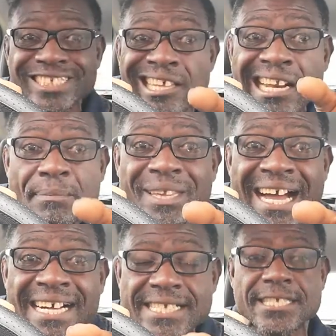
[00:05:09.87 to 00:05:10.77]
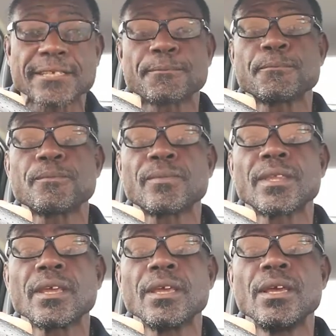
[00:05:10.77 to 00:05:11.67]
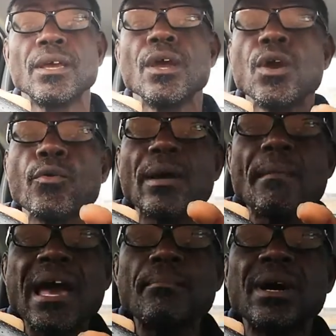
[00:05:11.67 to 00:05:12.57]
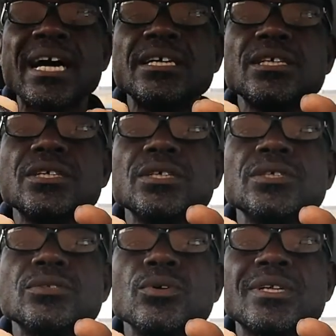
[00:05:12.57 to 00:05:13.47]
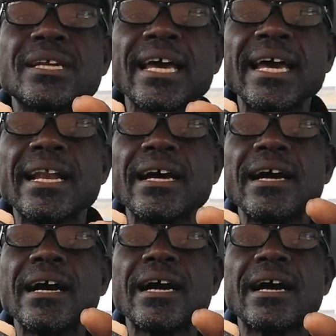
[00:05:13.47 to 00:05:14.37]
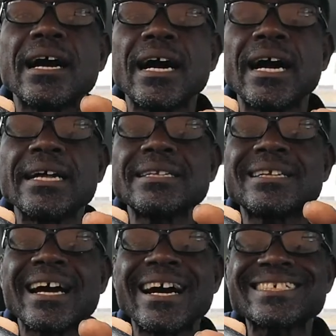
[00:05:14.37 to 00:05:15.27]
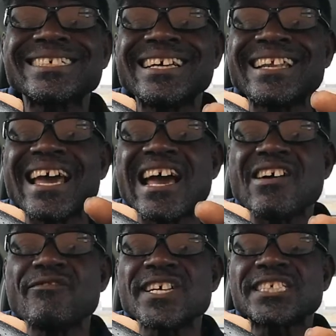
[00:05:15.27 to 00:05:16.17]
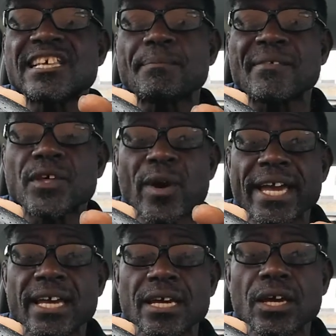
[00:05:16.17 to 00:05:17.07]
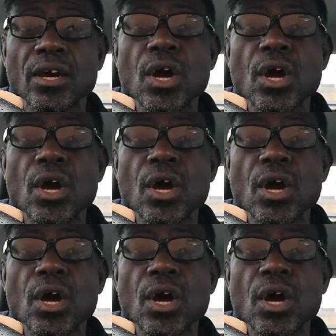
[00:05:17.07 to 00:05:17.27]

So tell him thanks. Remember to tell God thanks in every step of the way.